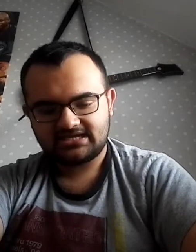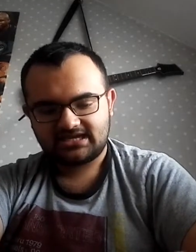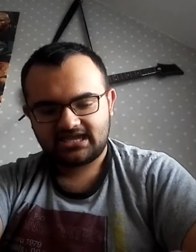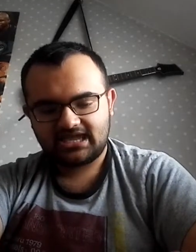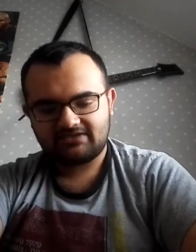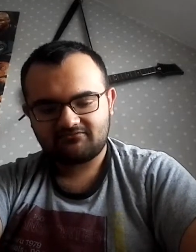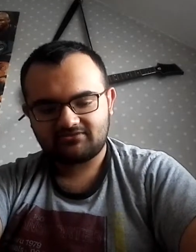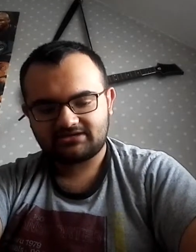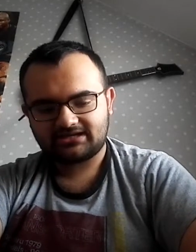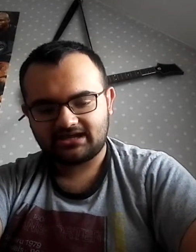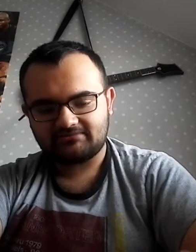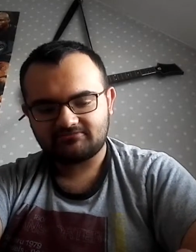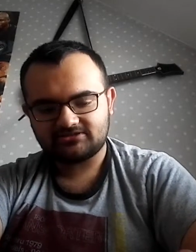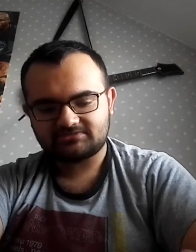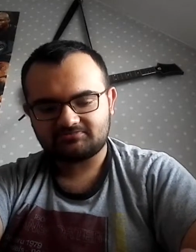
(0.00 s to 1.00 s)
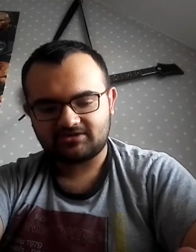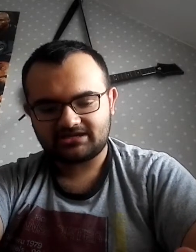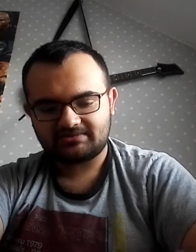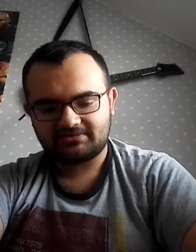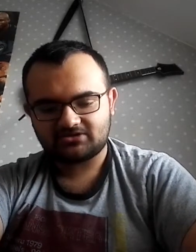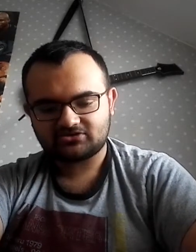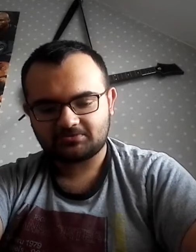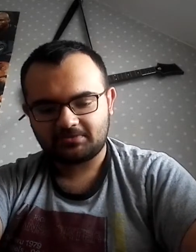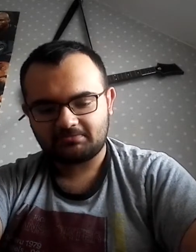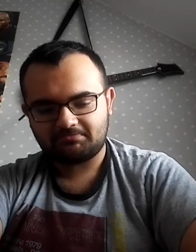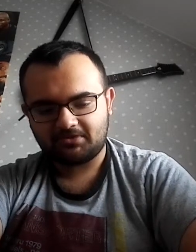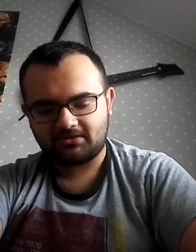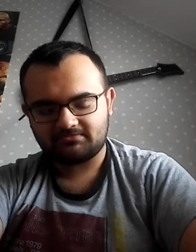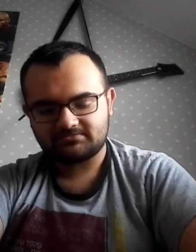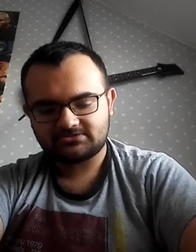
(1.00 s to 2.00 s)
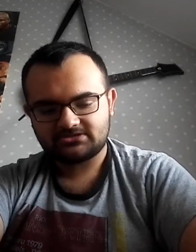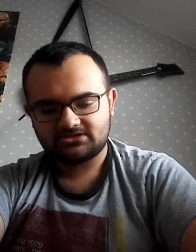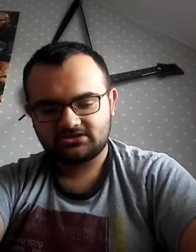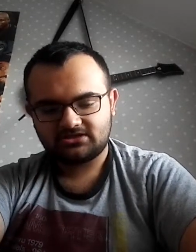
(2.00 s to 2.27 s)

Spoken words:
even when Cameron's bragging about dropping bombs.